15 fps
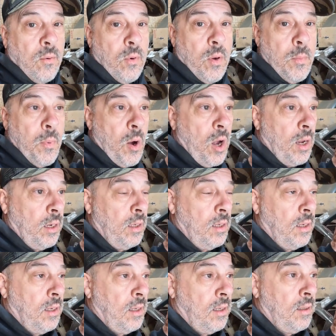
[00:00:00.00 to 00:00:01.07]
We bought
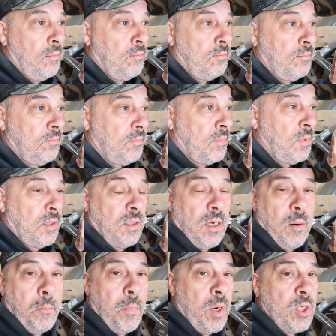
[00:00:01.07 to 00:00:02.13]

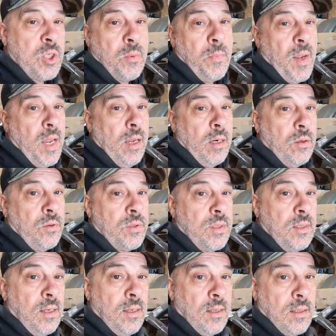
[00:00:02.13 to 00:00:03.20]
a bunch of panels